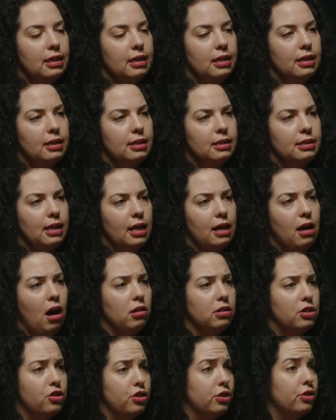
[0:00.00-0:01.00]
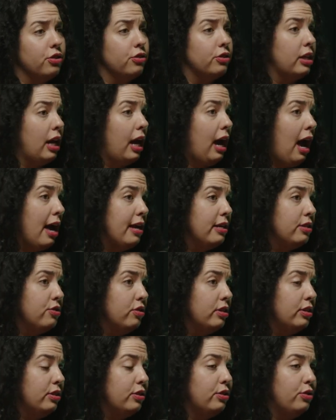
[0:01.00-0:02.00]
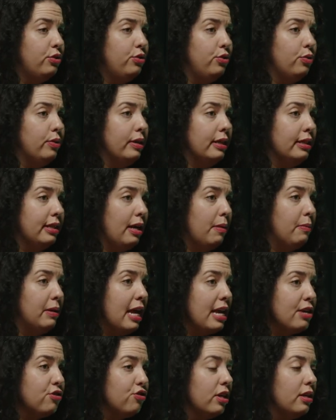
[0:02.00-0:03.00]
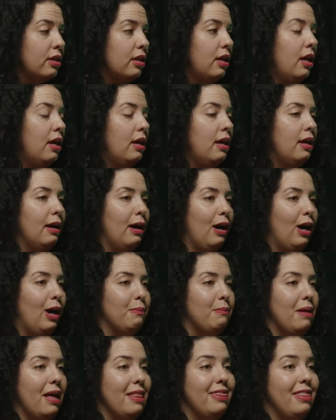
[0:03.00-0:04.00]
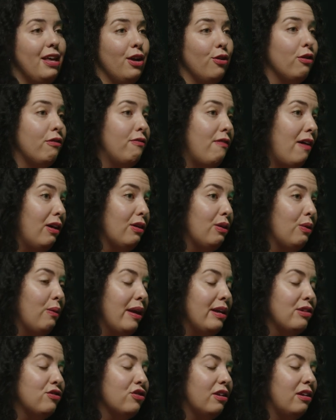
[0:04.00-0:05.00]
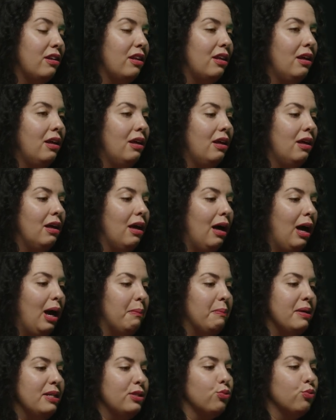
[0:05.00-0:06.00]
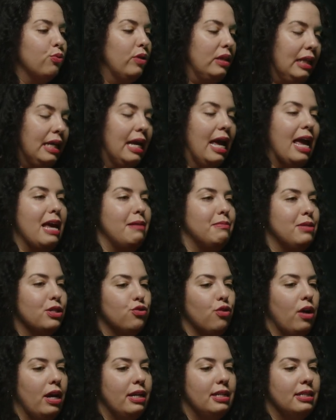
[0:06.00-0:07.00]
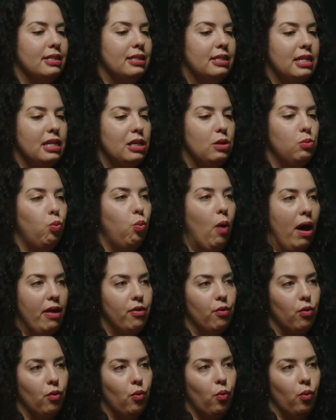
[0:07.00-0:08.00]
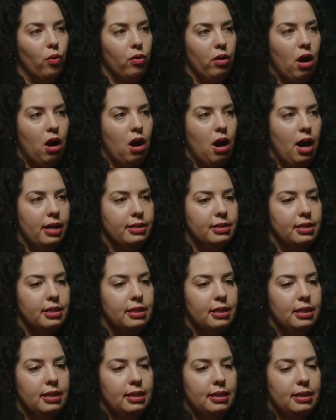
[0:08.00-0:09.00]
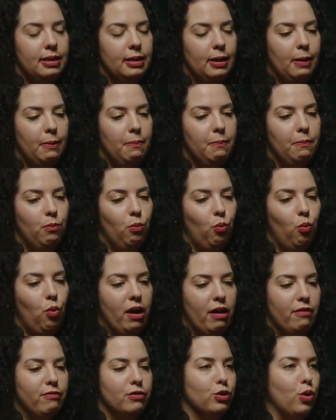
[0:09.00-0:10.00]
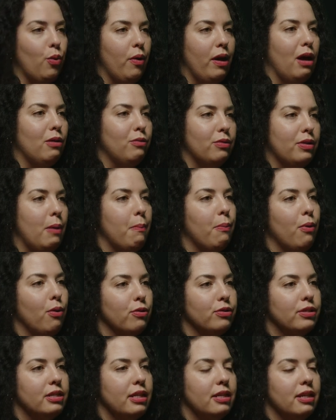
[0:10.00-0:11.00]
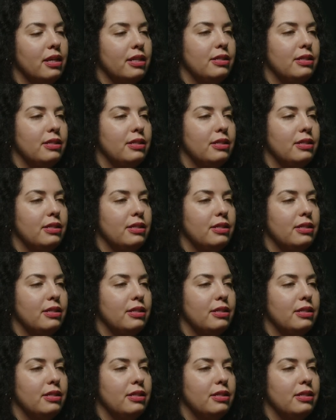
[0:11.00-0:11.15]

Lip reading: psychologist or psychiatrist to do an examination, and their evaluation is really aimed at trying to see whether or not whatever's going on with that person can